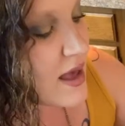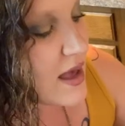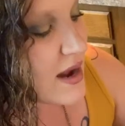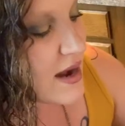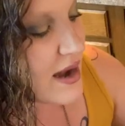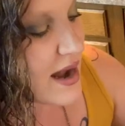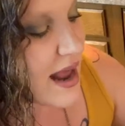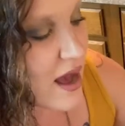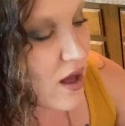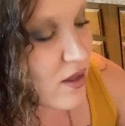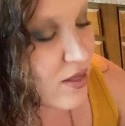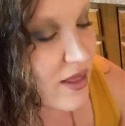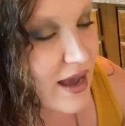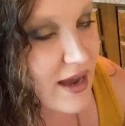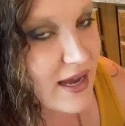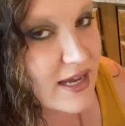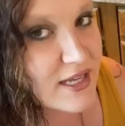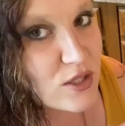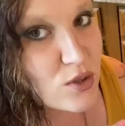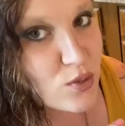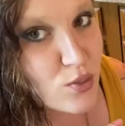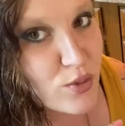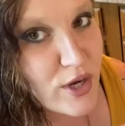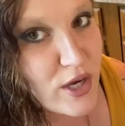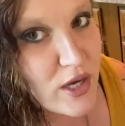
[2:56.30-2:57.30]
Now
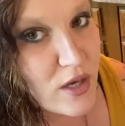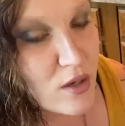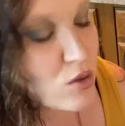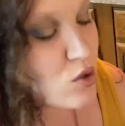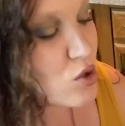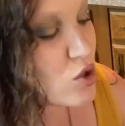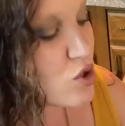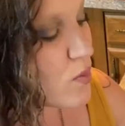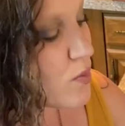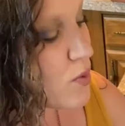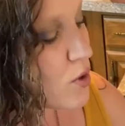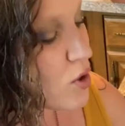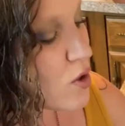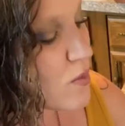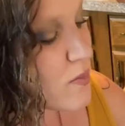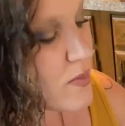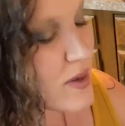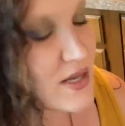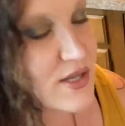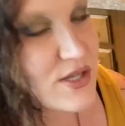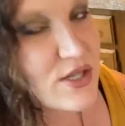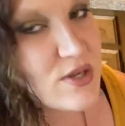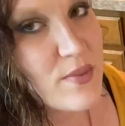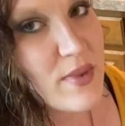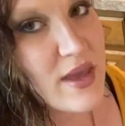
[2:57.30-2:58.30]
Leca's reusable,
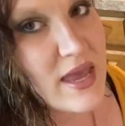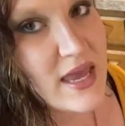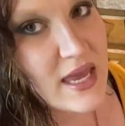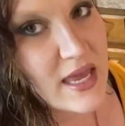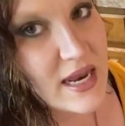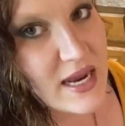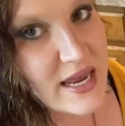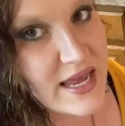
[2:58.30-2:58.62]
but to make it